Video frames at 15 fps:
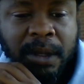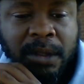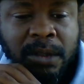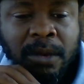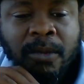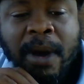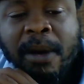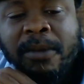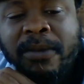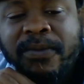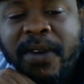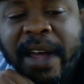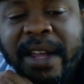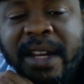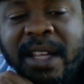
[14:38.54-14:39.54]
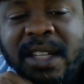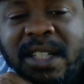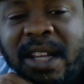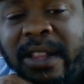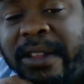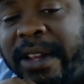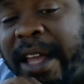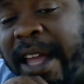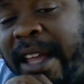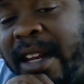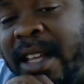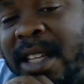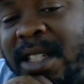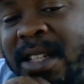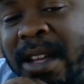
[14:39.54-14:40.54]
So while we're fighting each other and
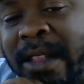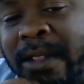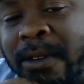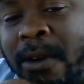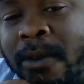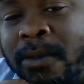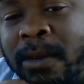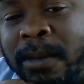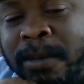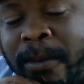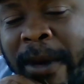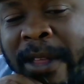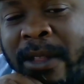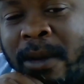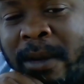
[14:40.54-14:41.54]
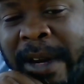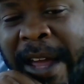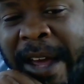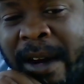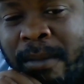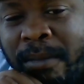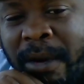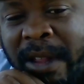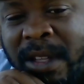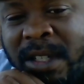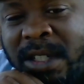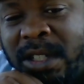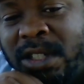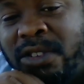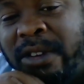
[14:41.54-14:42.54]
hating each other over whether or not a brother
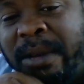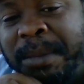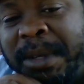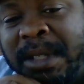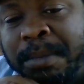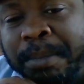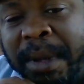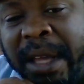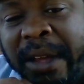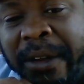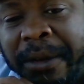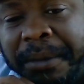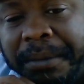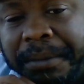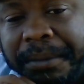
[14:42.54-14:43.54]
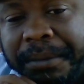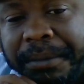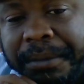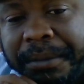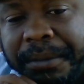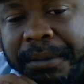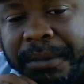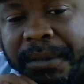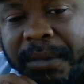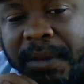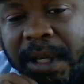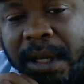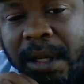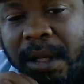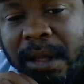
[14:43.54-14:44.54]
should trim his beard,
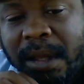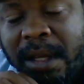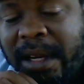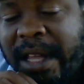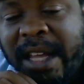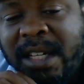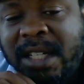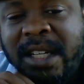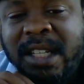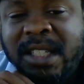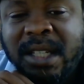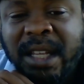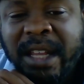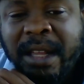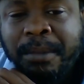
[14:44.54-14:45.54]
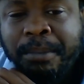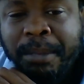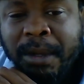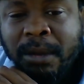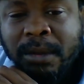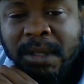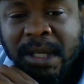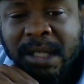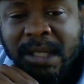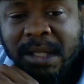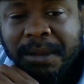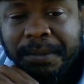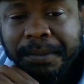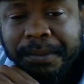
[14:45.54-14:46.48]
the nation isn't getting built, is it?